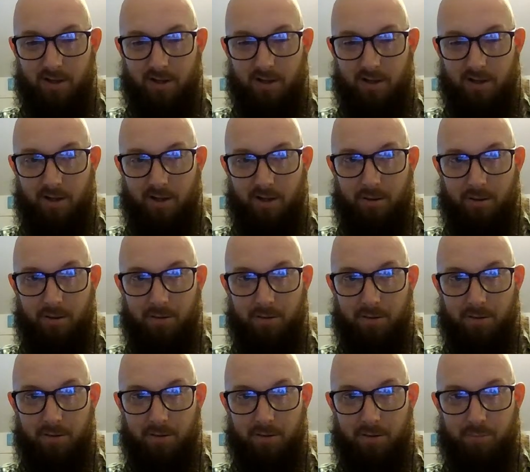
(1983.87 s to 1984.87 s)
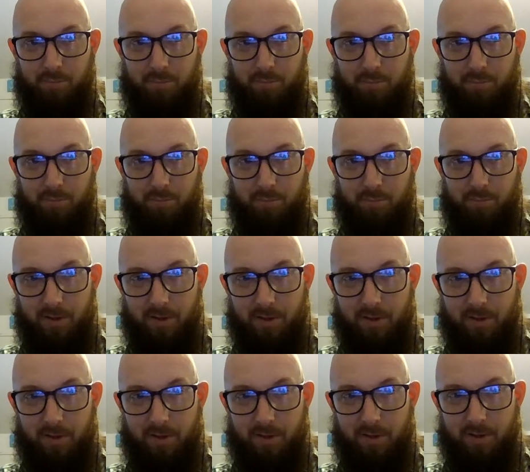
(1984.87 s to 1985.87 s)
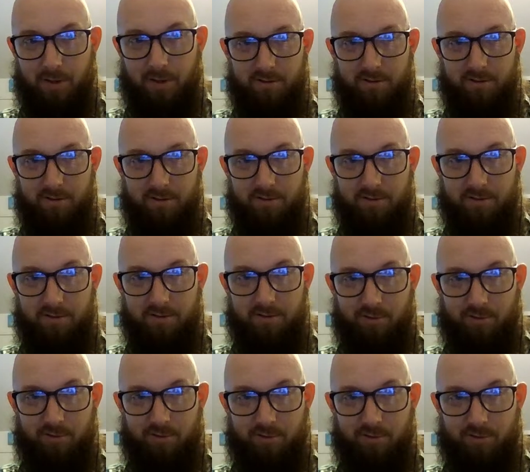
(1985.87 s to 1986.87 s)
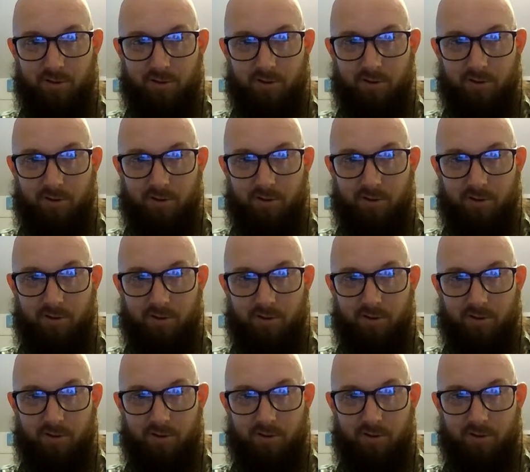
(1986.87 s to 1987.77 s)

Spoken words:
And please comment, criticize me.